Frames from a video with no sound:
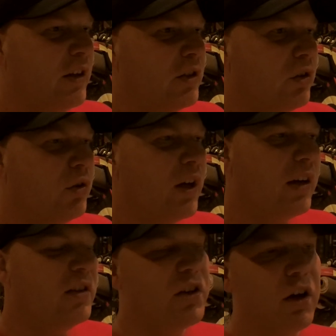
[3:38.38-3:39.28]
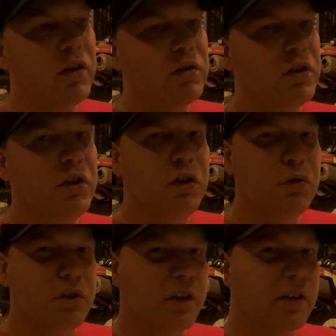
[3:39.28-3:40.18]
so you're not entitled to
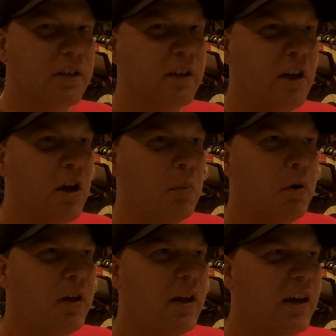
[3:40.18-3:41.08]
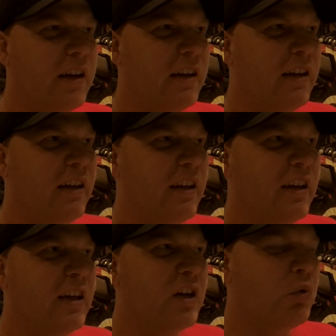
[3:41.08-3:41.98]
use it, but yet,
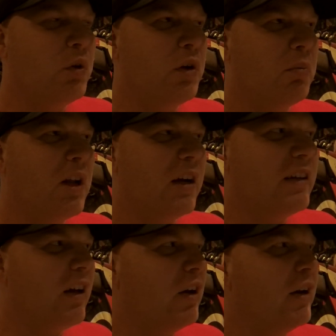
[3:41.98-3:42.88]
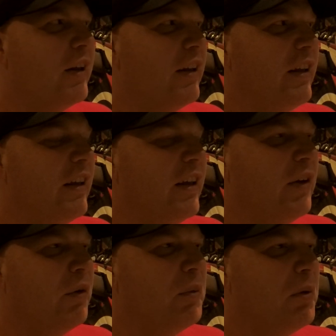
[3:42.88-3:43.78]
when you're blocked out,
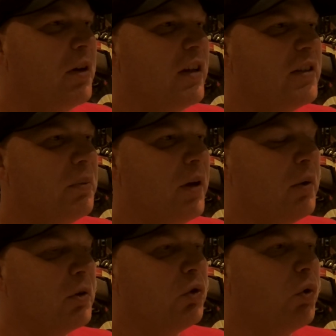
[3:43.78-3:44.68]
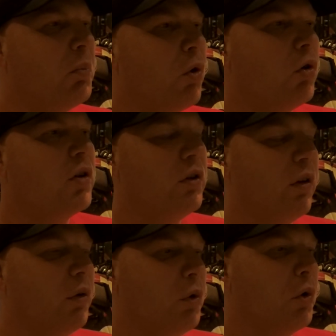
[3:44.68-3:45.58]
it would be nice to be able to report
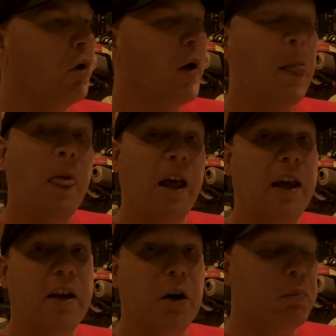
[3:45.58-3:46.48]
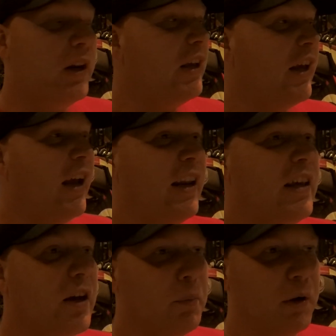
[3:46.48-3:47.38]
to a company, any
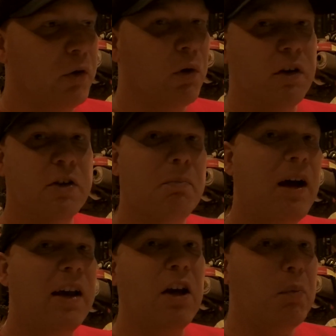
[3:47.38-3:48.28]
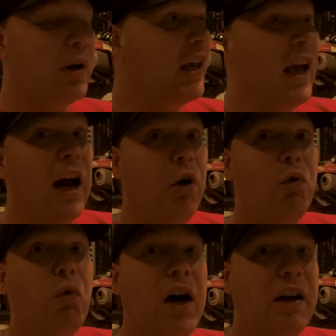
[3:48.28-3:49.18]
company, whether it's my company. I would
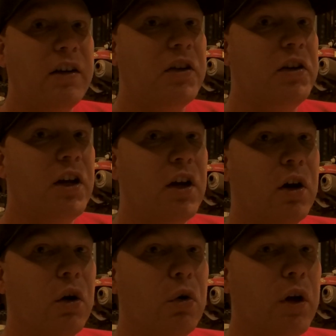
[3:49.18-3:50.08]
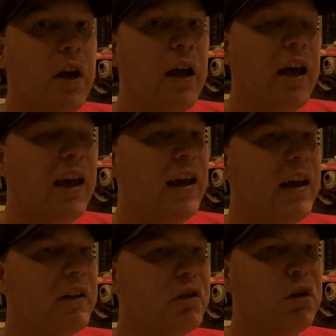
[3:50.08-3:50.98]
want to know,
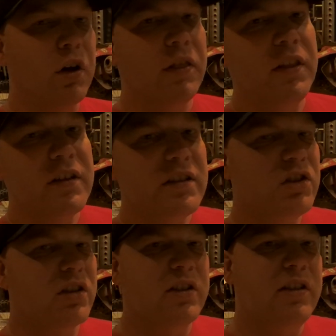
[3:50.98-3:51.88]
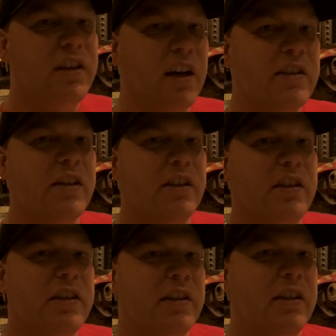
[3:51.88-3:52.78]
hey, look, this just doesn't